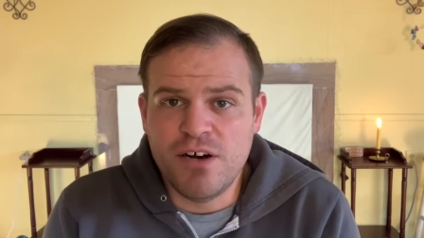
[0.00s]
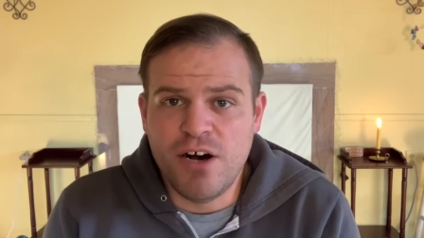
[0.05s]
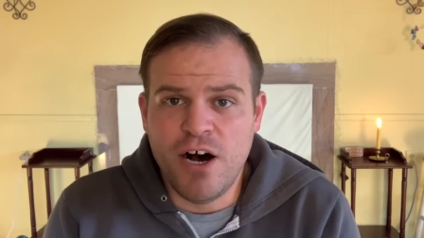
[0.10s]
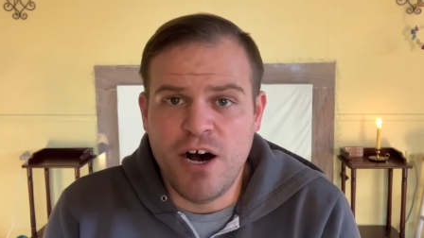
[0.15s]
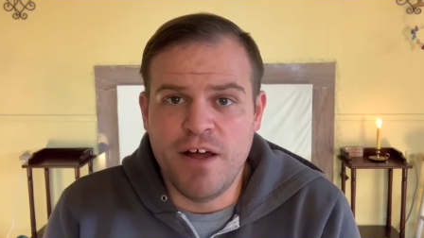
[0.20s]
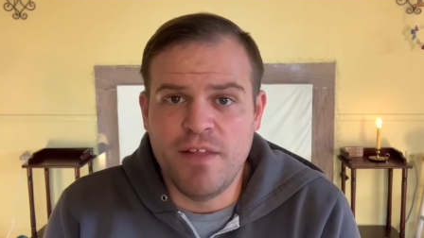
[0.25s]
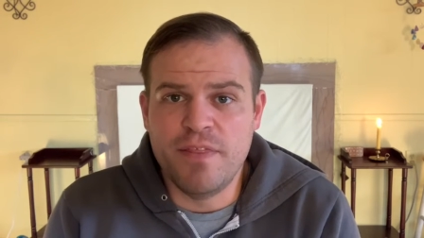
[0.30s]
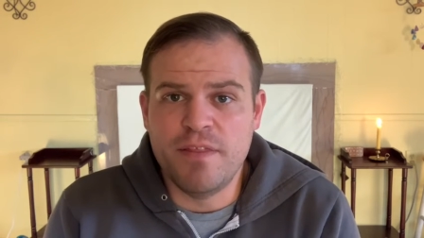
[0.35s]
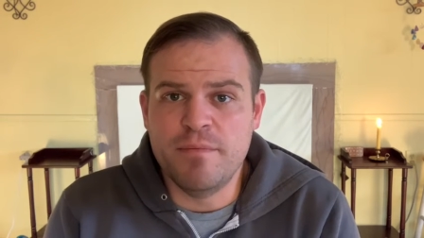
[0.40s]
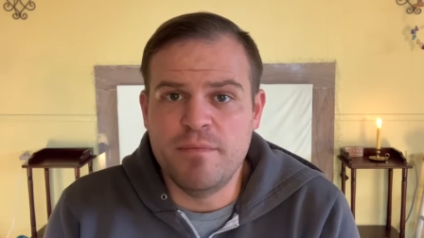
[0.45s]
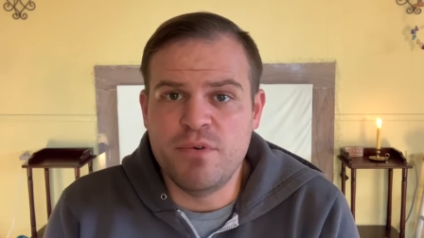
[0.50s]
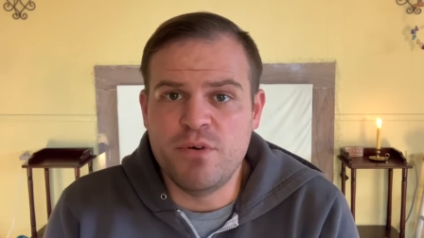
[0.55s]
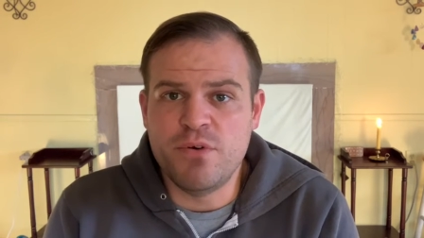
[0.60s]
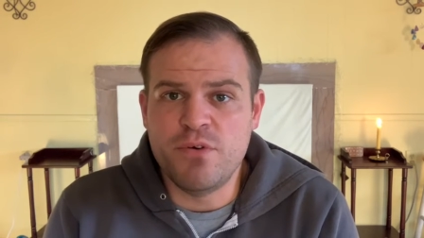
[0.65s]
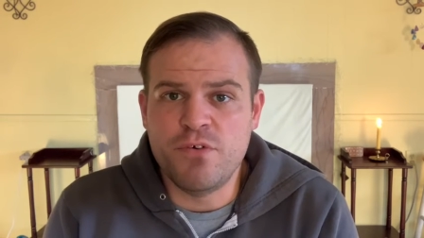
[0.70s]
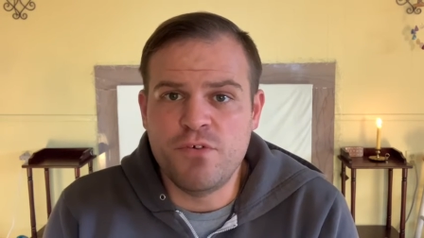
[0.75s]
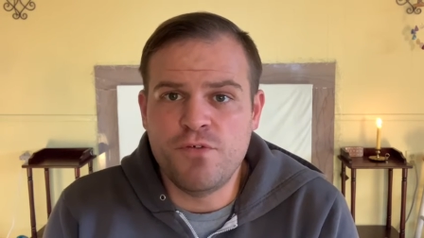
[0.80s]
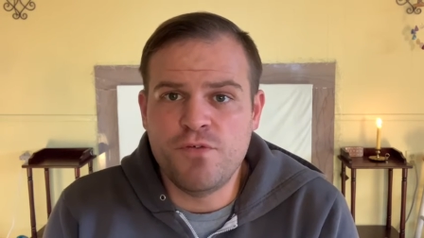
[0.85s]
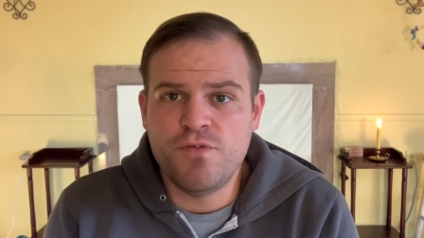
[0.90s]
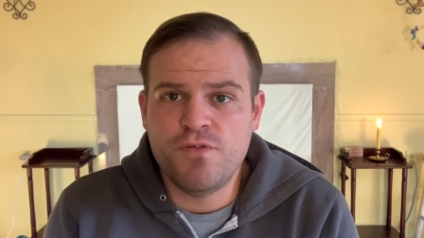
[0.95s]
on the
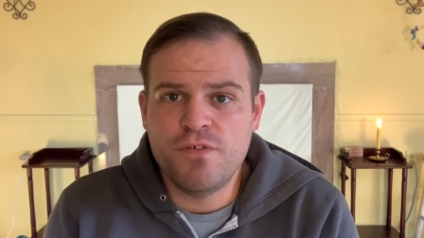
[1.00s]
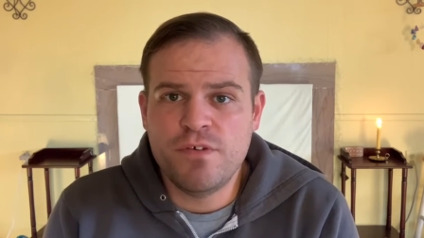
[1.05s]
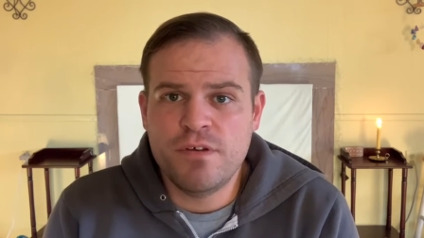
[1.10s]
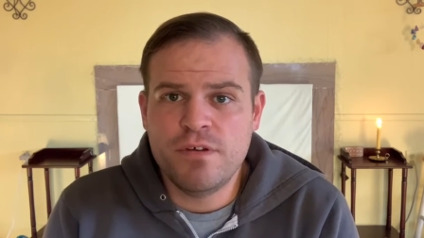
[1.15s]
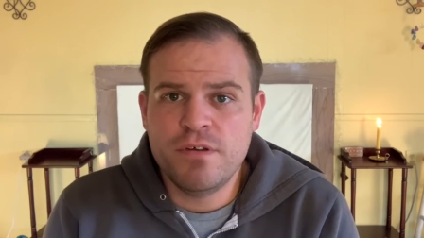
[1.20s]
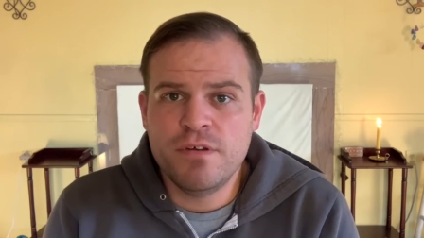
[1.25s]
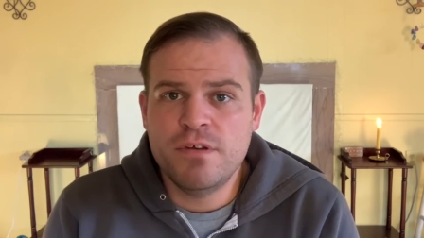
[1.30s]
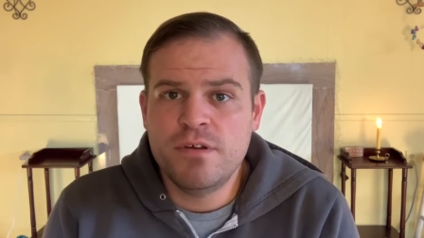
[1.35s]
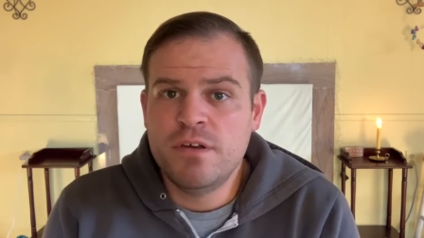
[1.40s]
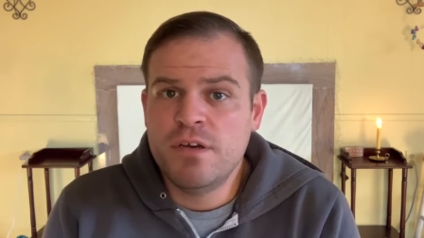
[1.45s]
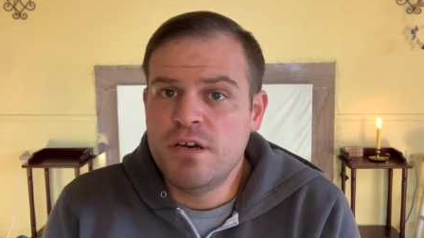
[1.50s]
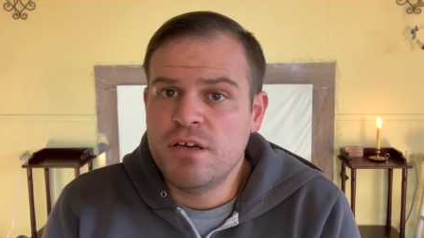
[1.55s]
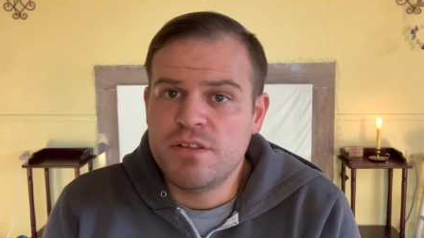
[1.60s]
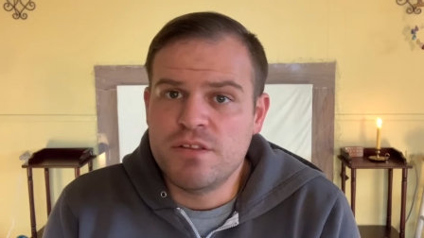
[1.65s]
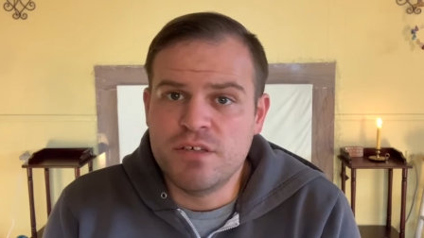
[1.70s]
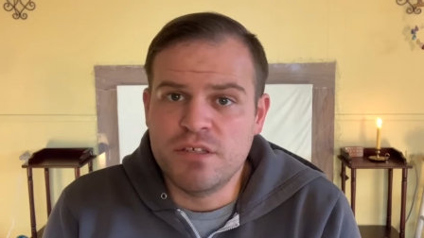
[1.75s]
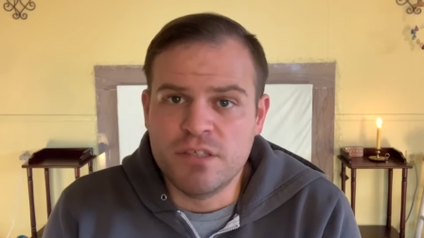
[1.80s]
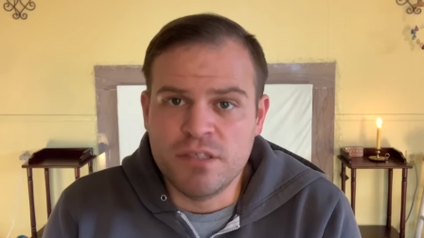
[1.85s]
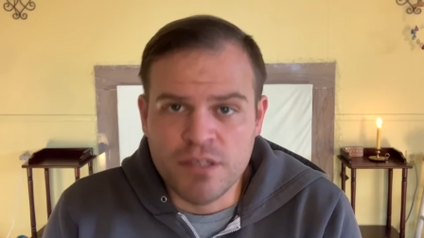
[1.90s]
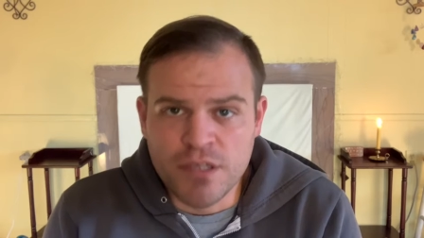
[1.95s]
move.
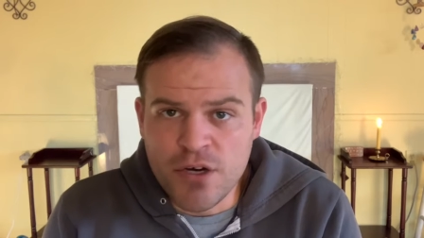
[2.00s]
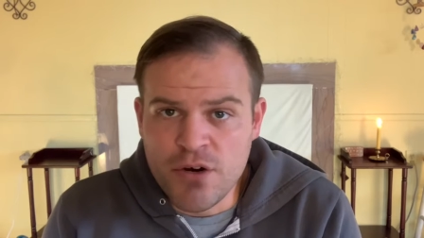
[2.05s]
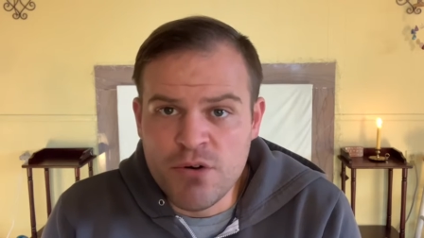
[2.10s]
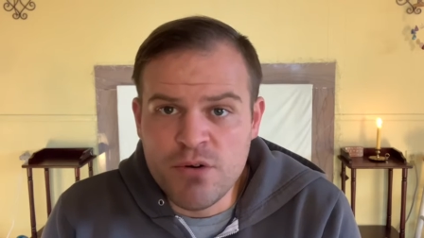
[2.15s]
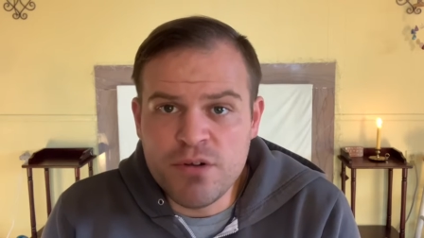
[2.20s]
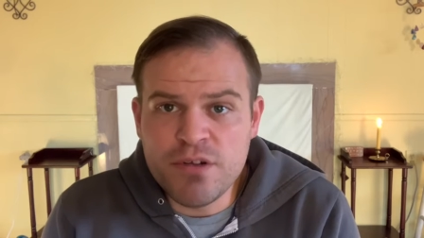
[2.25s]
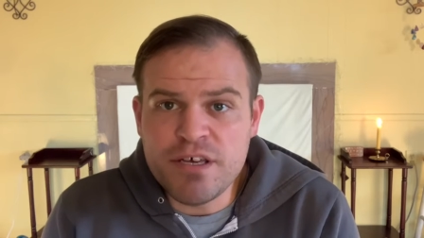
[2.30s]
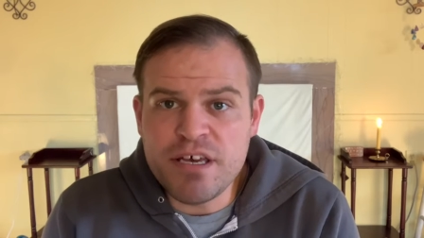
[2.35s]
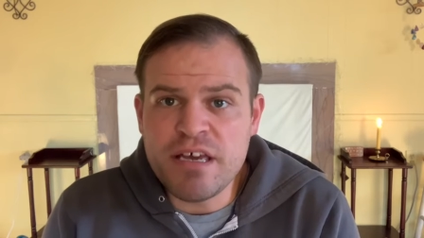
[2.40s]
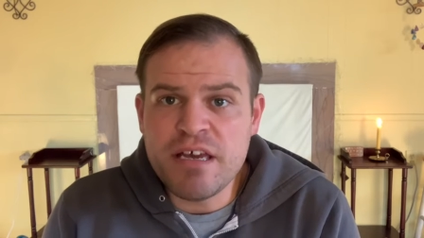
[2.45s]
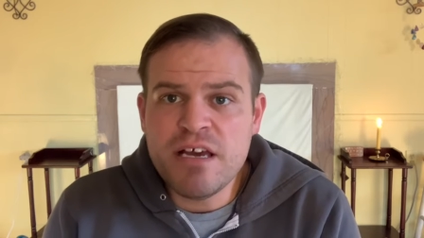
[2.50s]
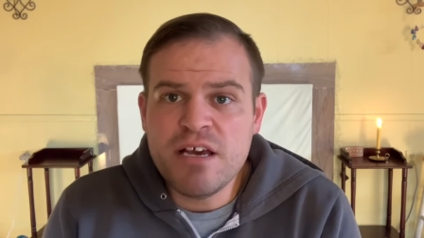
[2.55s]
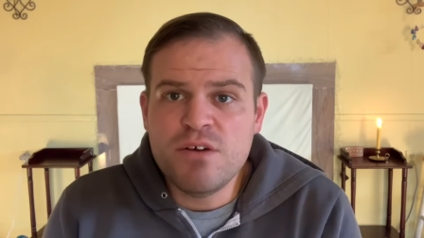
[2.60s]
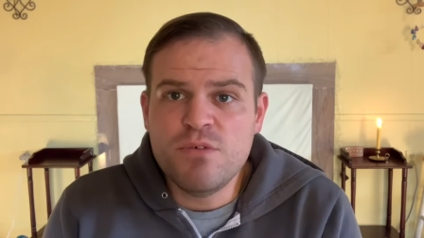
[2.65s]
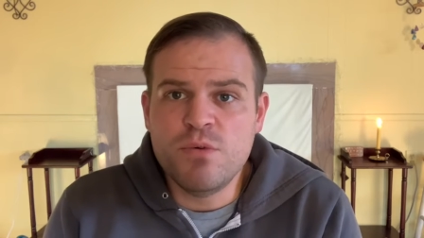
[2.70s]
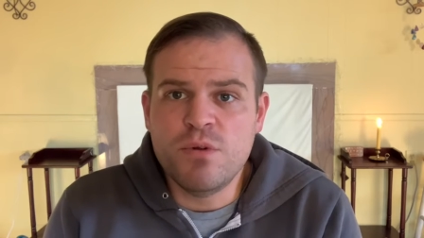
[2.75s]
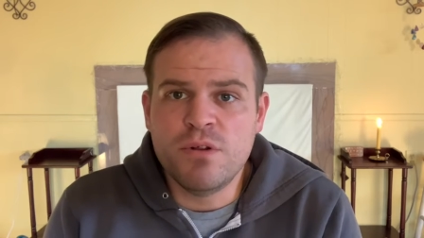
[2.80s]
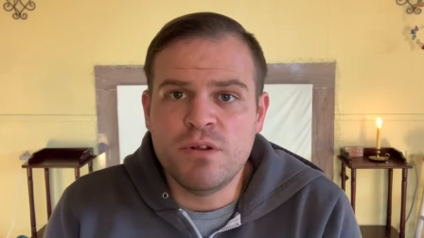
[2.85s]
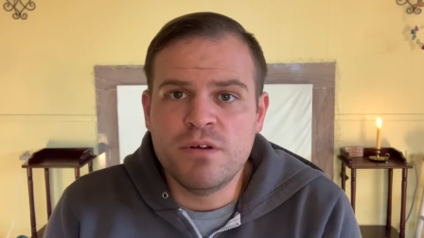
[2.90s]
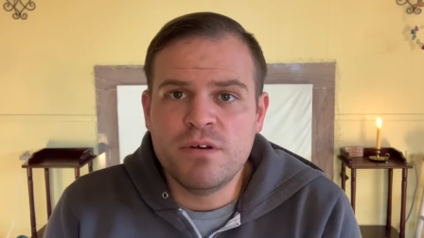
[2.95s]
The lowly
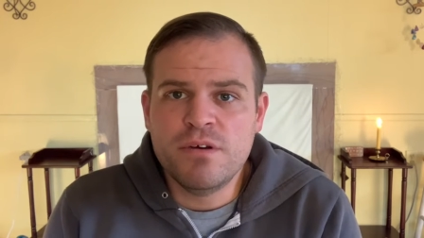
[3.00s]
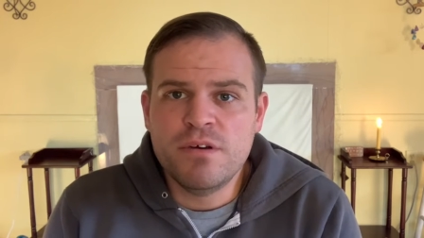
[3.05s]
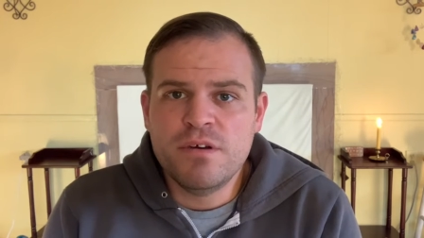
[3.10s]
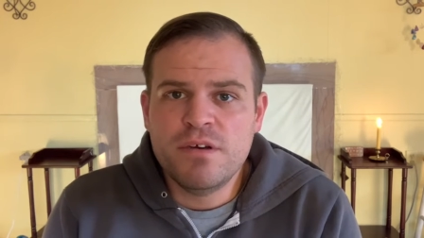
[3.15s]
will